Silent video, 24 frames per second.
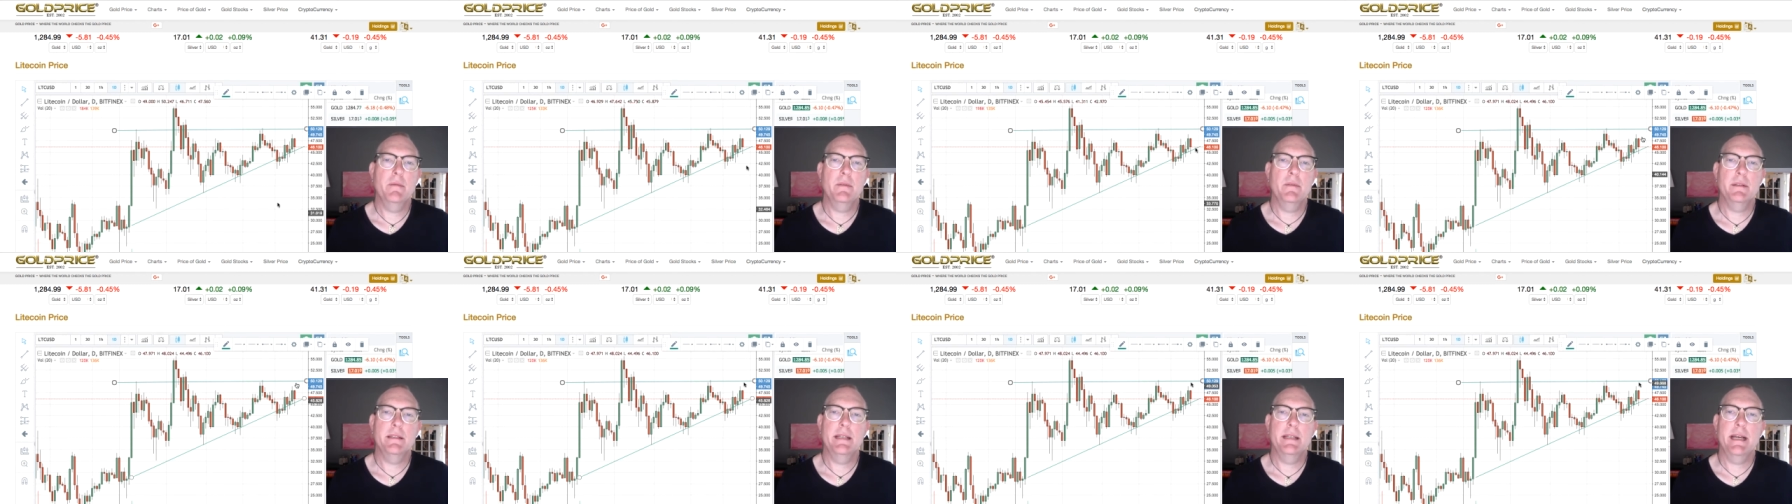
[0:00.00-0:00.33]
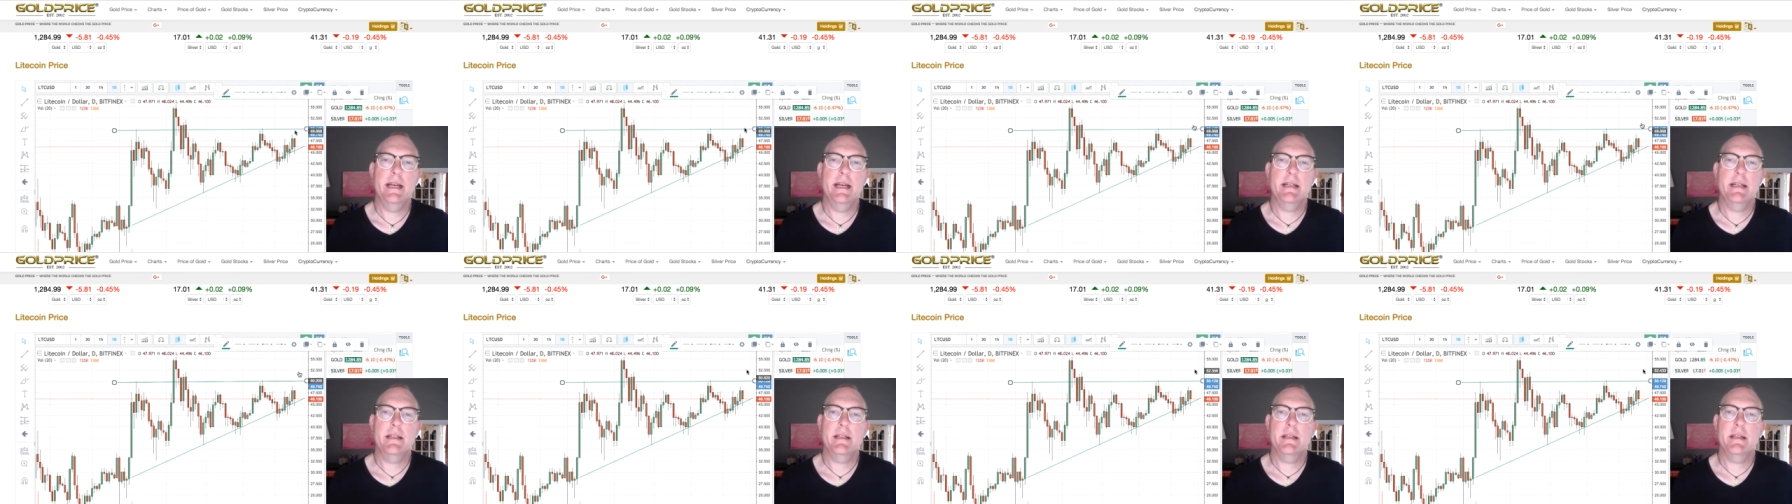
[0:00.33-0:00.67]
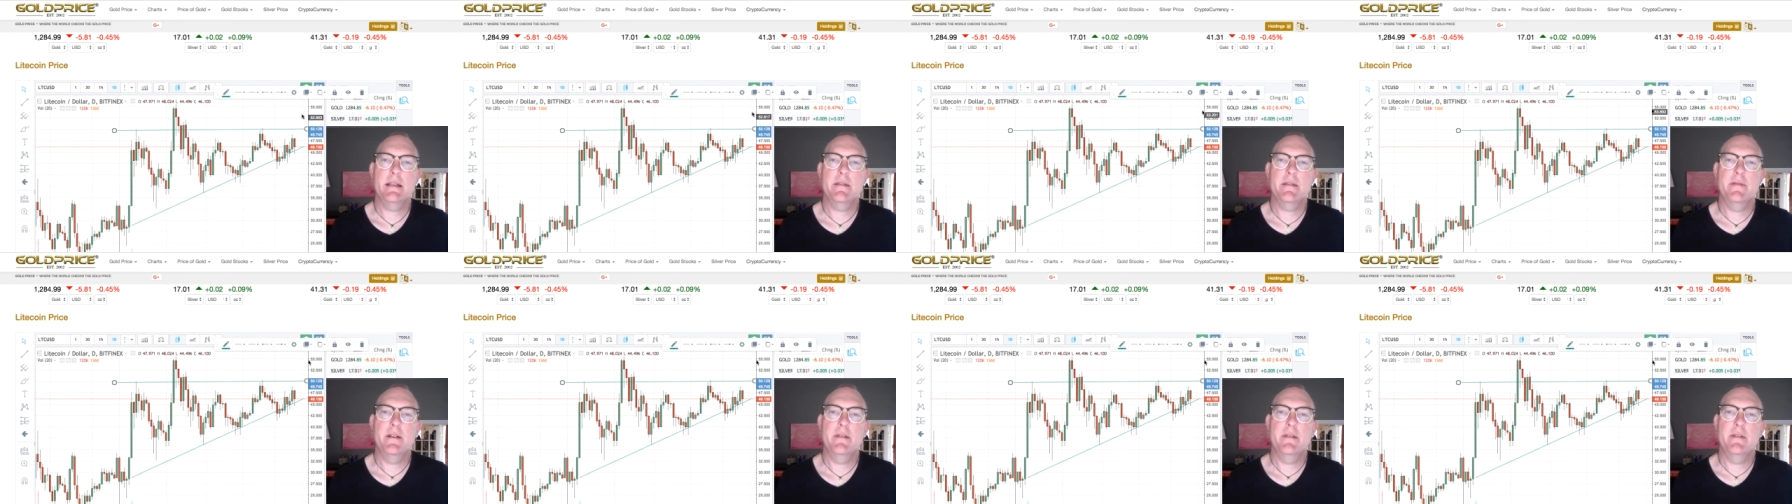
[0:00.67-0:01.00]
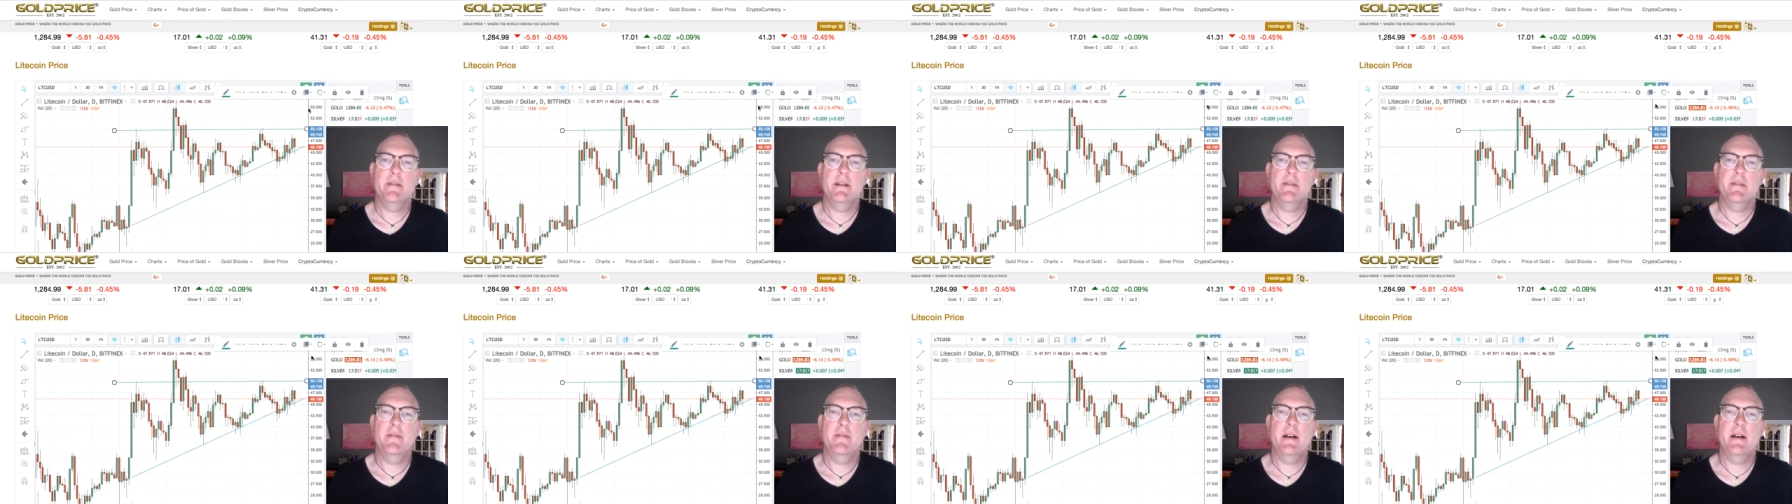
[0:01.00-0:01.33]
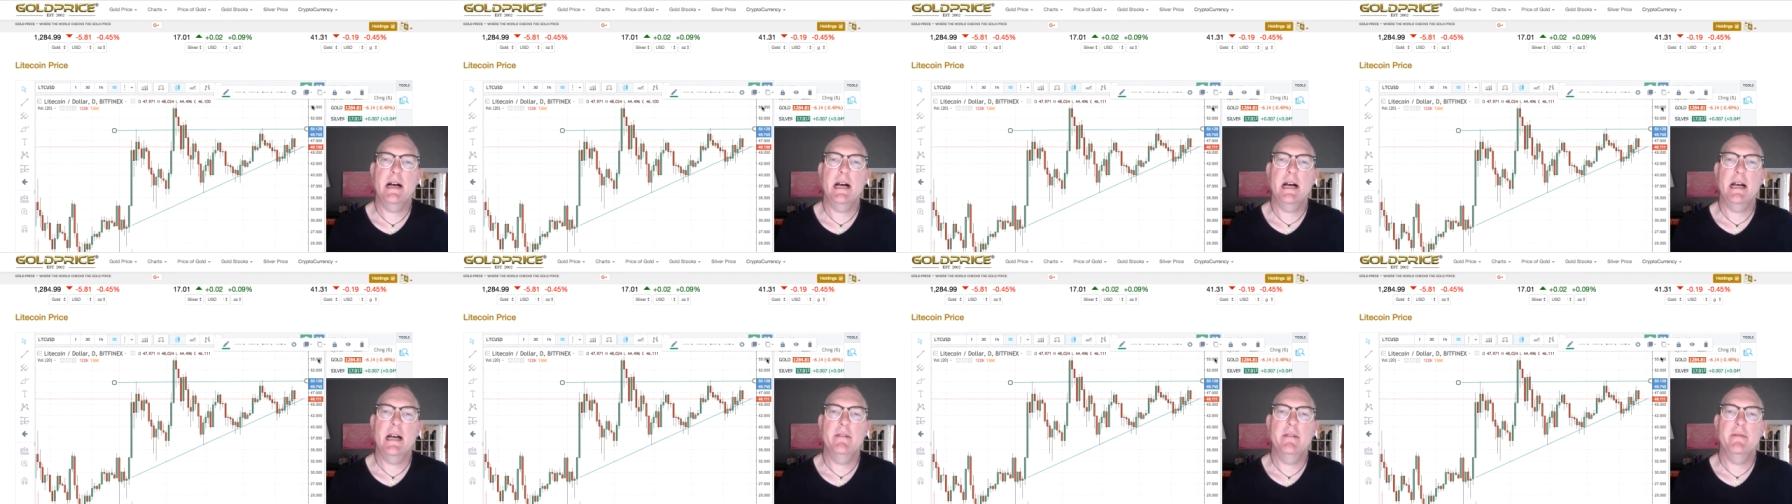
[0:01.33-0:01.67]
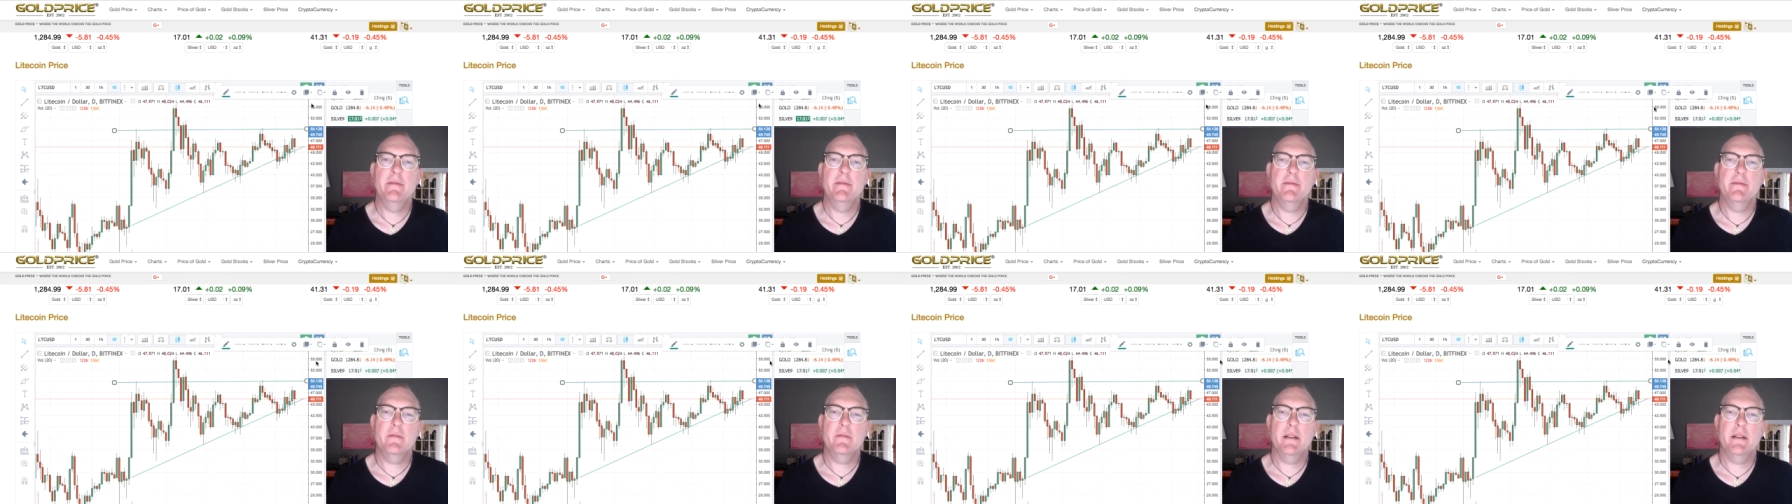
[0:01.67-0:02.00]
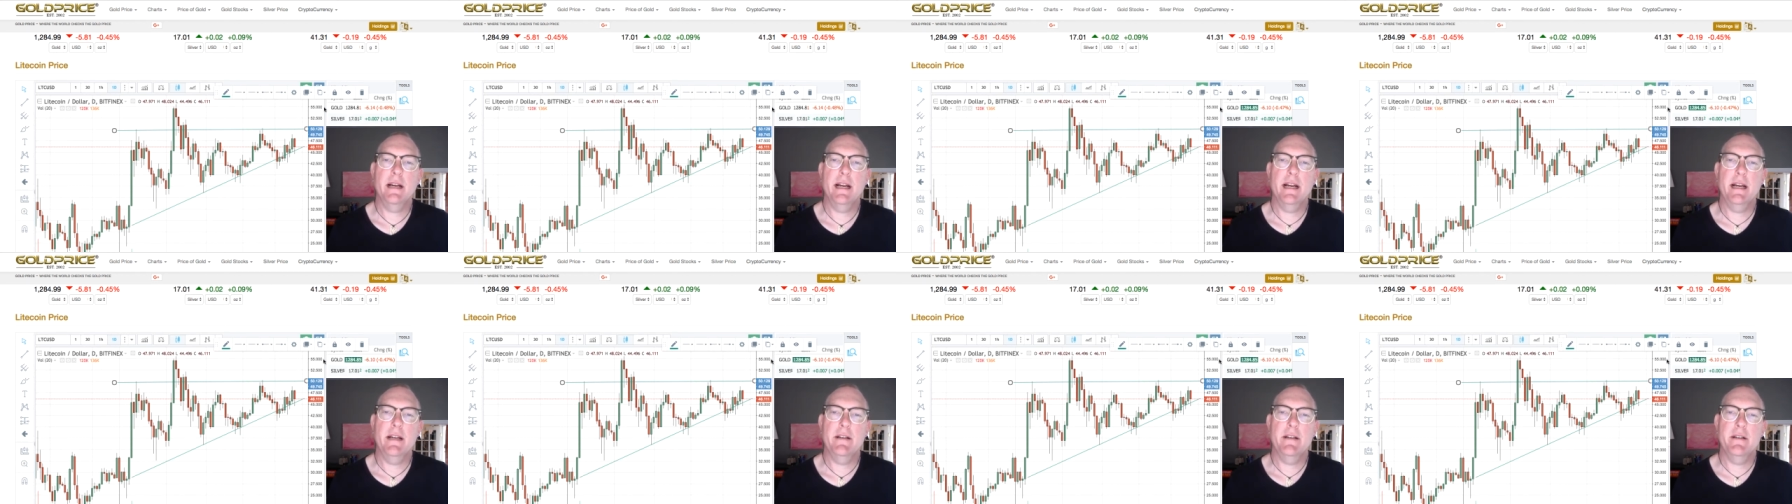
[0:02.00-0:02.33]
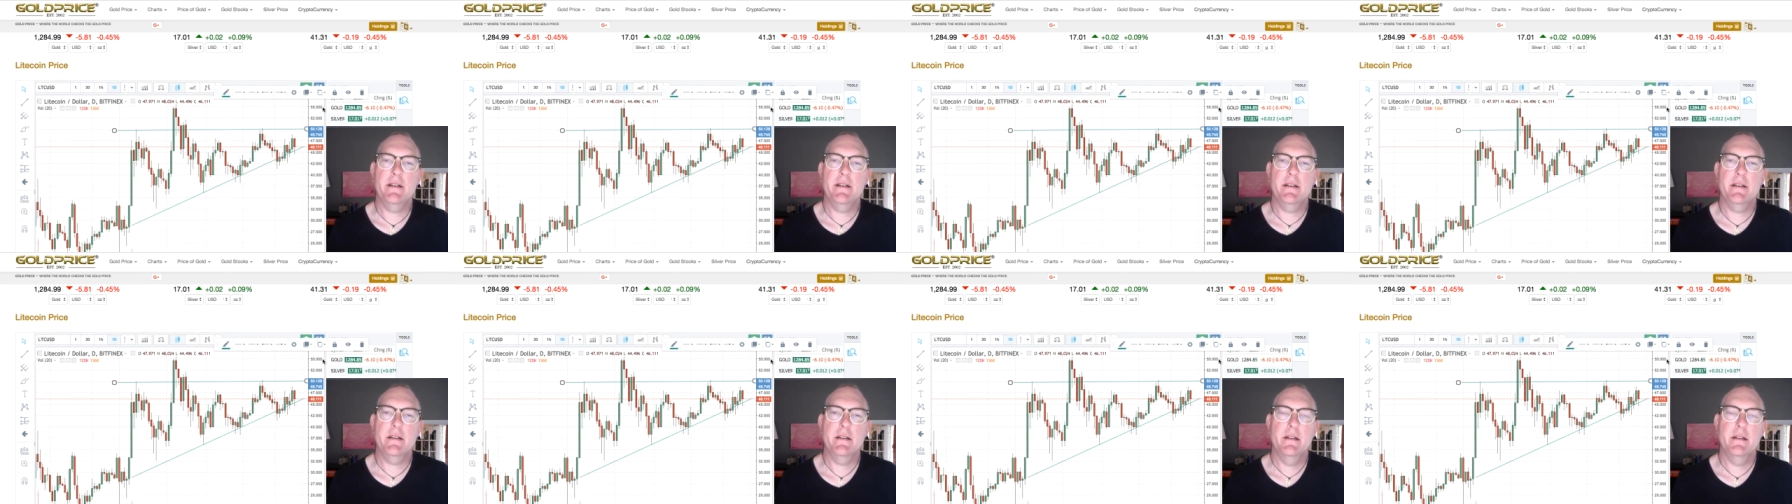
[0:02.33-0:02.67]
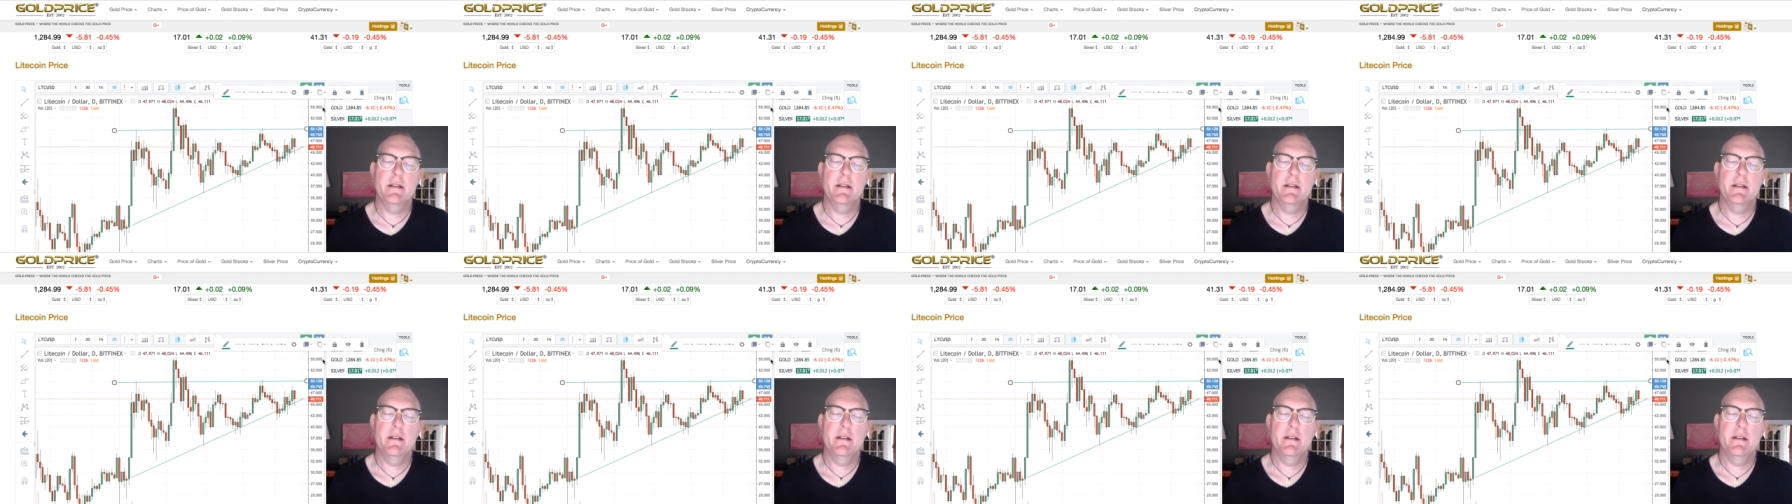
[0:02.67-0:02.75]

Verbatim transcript: will test this fifty-five range,